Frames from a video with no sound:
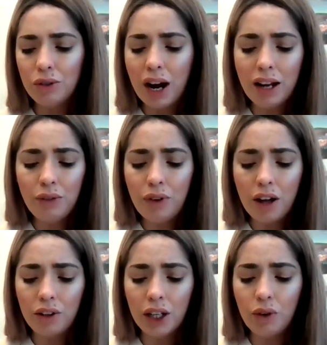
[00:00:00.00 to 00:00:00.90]

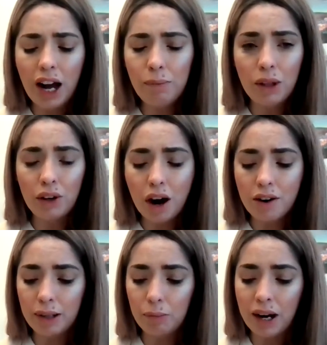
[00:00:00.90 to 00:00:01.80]
"Grandfather and grandmother
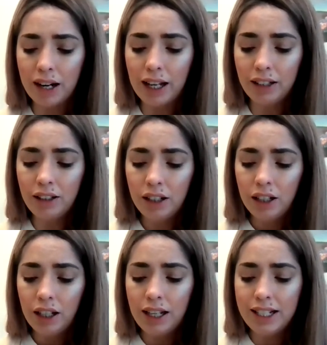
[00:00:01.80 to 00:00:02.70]
are in Berlin,"
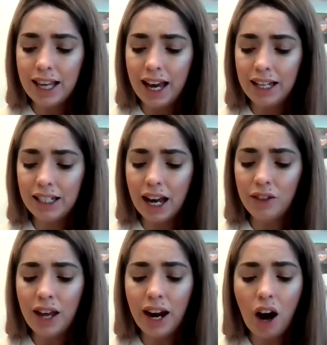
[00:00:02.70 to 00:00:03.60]
he said,
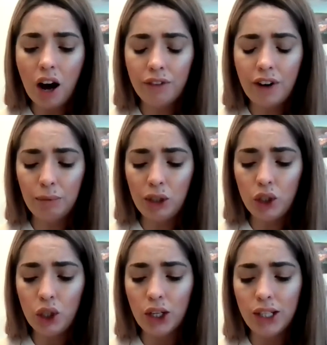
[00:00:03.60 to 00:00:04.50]
"and they're our
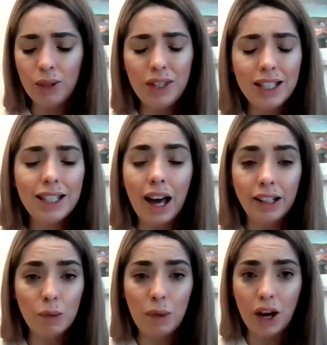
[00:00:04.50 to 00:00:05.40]
family too, so this
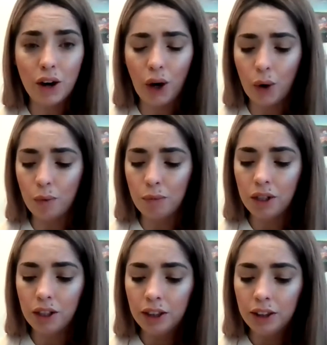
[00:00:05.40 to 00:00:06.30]
can't be our home."